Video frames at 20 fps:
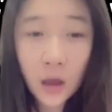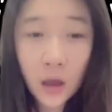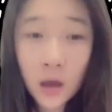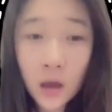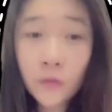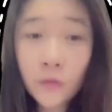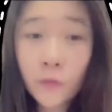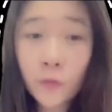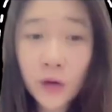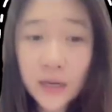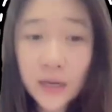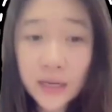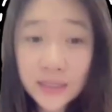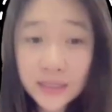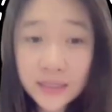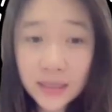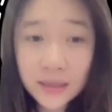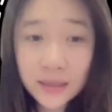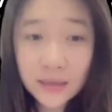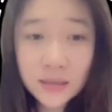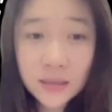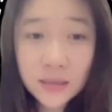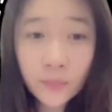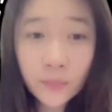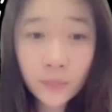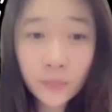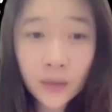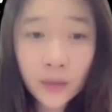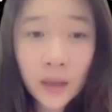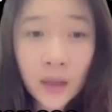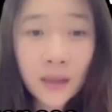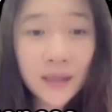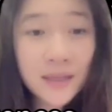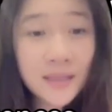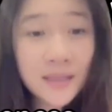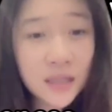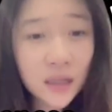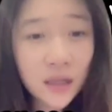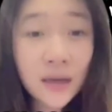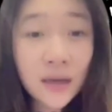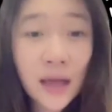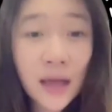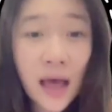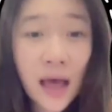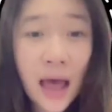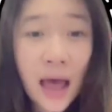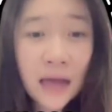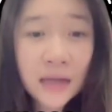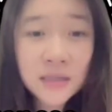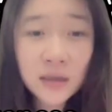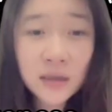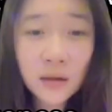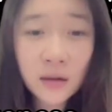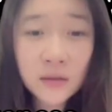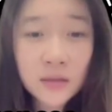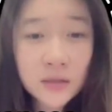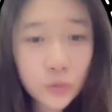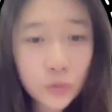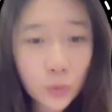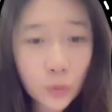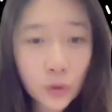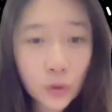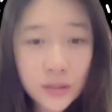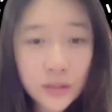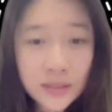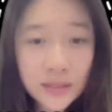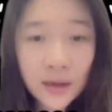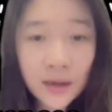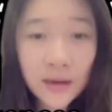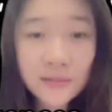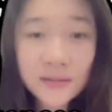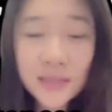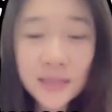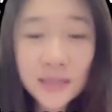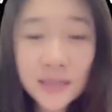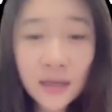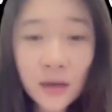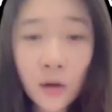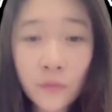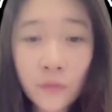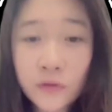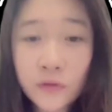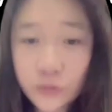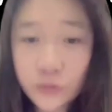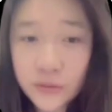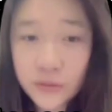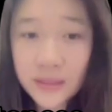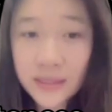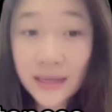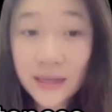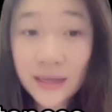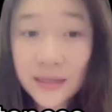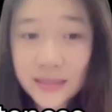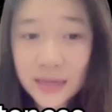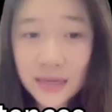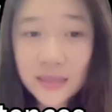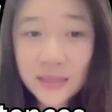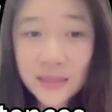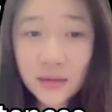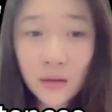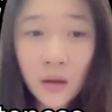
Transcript: For instance, let's look at a discourse consisting of two sentences.